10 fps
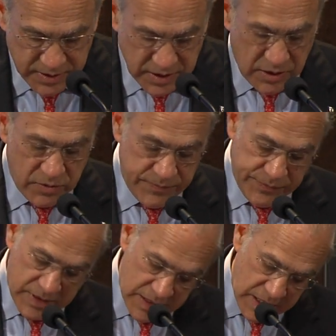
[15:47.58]
So
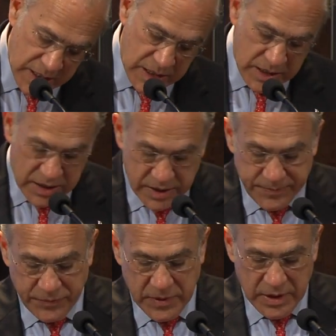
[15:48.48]

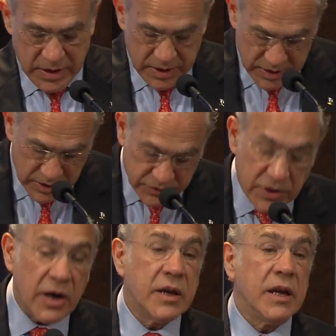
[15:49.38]
you're
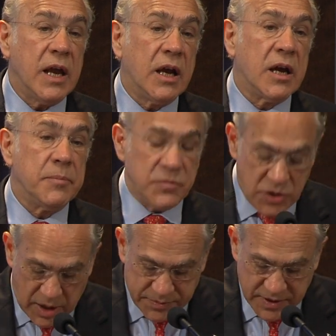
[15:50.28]
talking income,
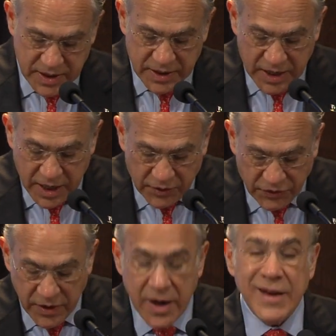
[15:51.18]
jobs, and
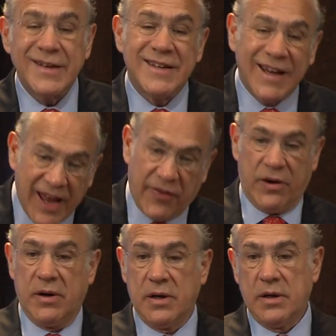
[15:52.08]
health
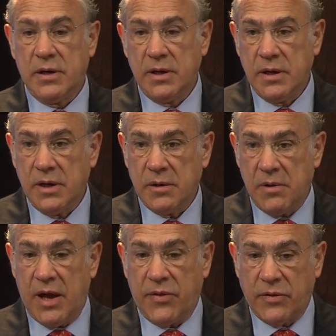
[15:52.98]
together
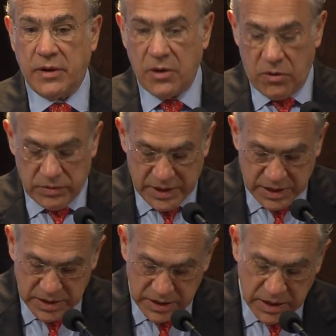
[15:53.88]
rather than
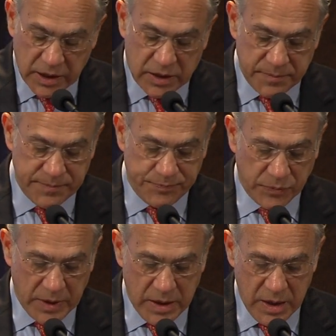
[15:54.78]
only income.
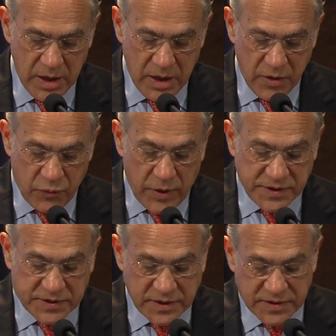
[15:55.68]
For
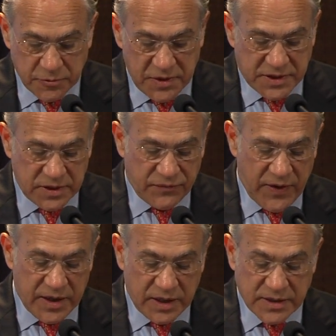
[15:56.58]
instance, recent
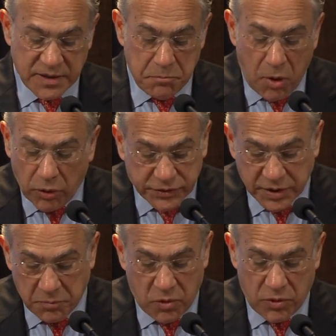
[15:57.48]
findings in
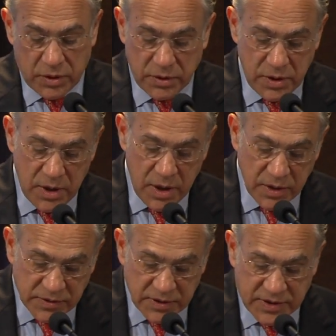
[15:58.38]
Baltimore
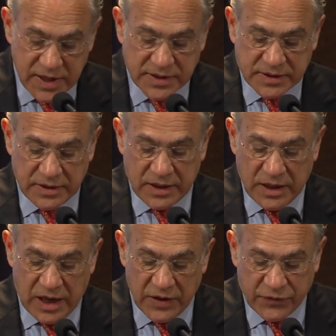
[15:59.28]
suggest
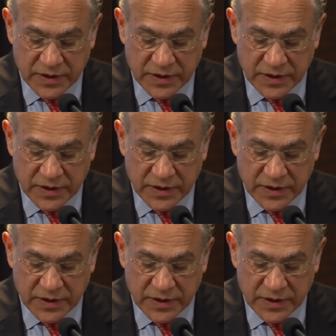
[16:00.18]
that life